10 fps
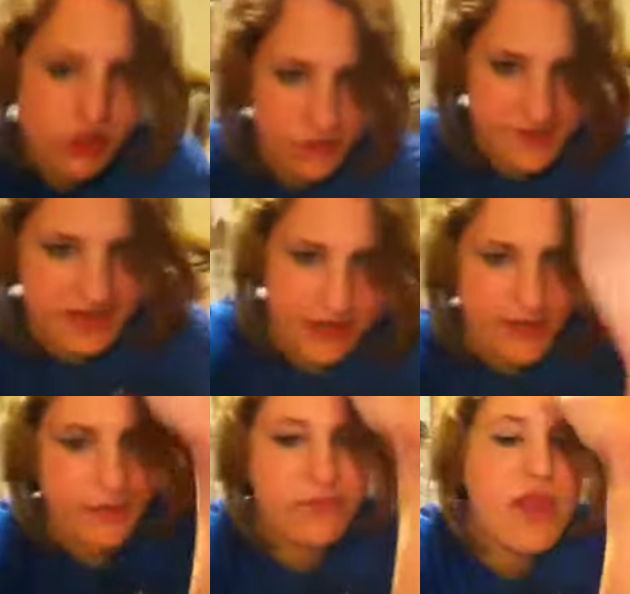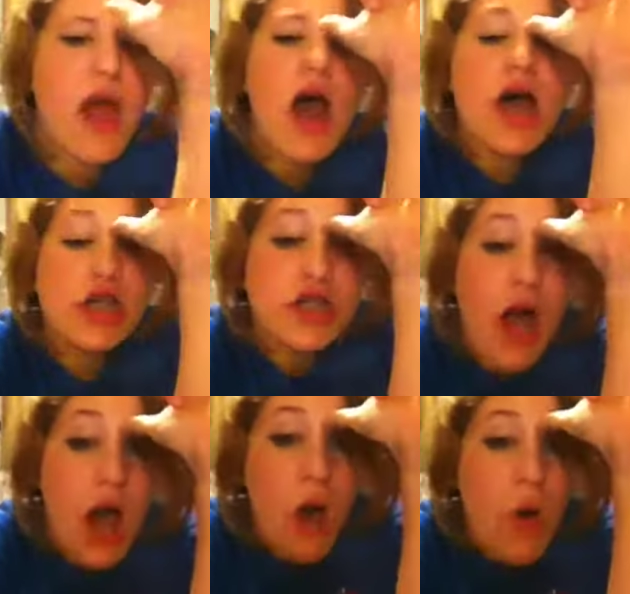Don't say anything. So,
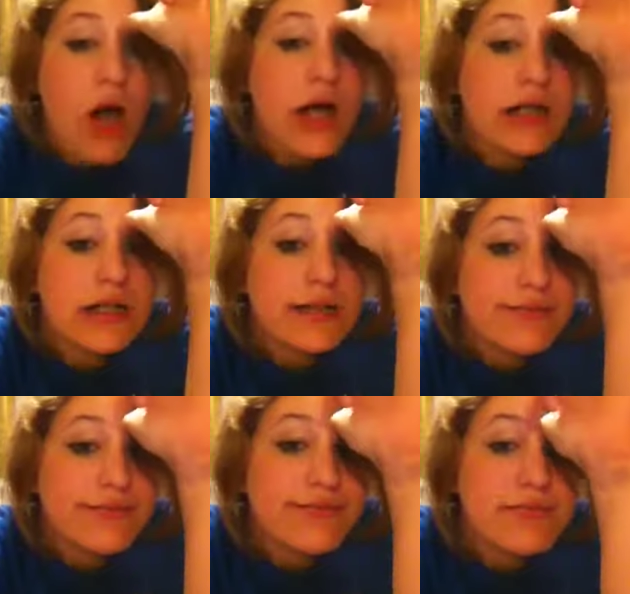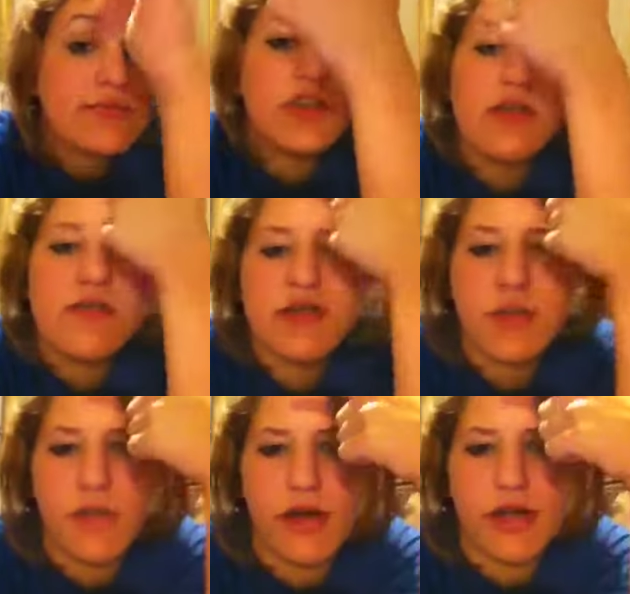um, the only reason
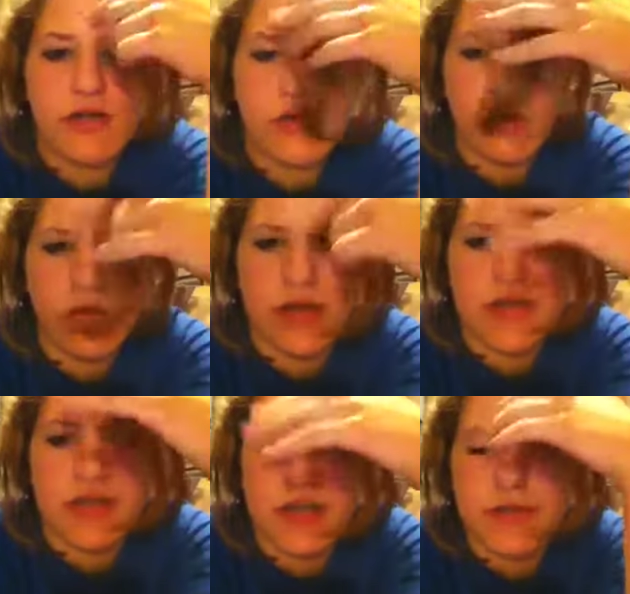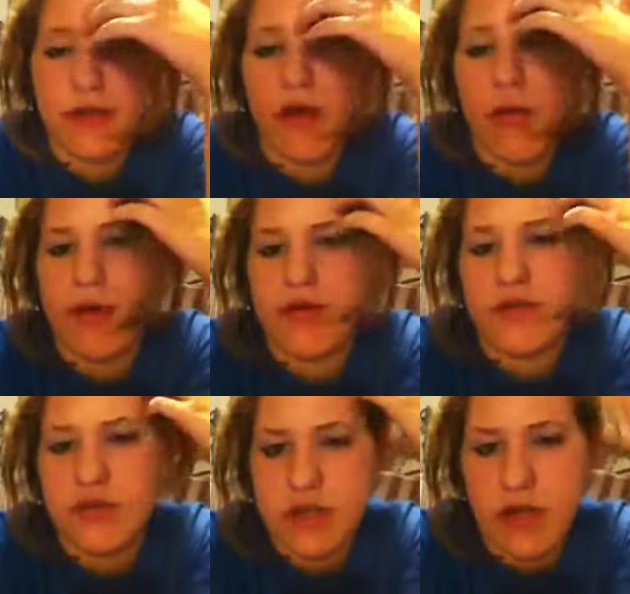I'm wearing jewelry is because it's my grandma's
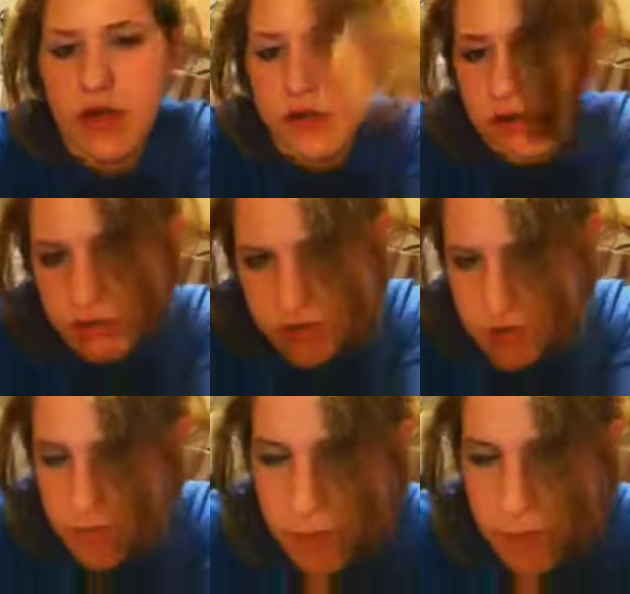and she died and she was my